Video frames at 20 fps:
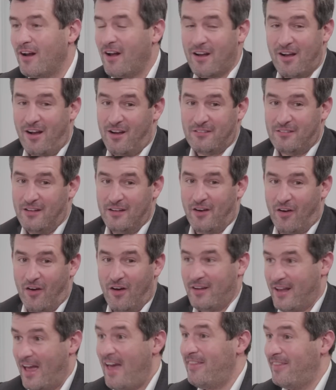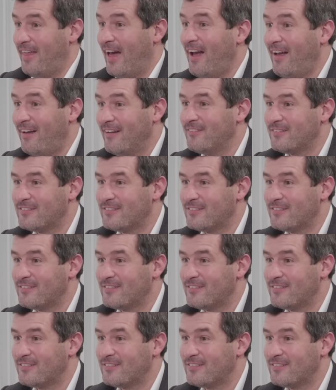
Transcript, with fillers: I get that.